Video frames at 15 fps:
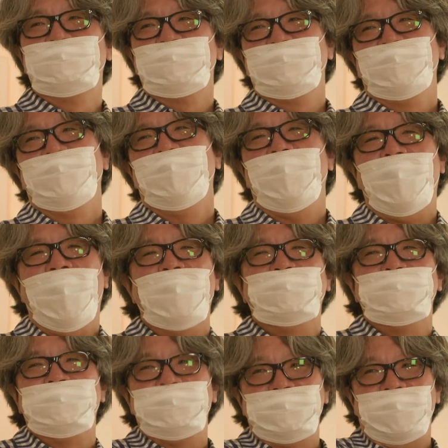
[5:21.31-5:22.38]
I feel
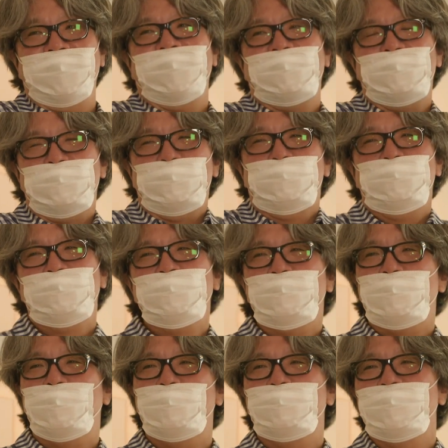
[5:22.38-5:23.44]
like this is a riddle
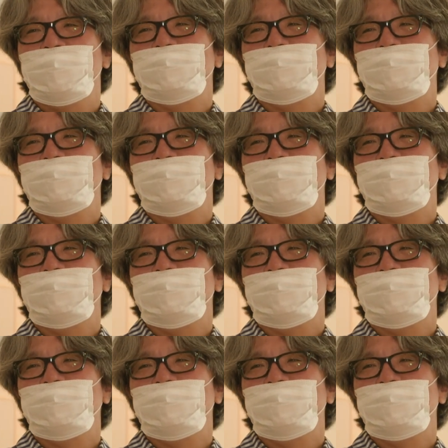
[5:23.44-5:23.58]
without an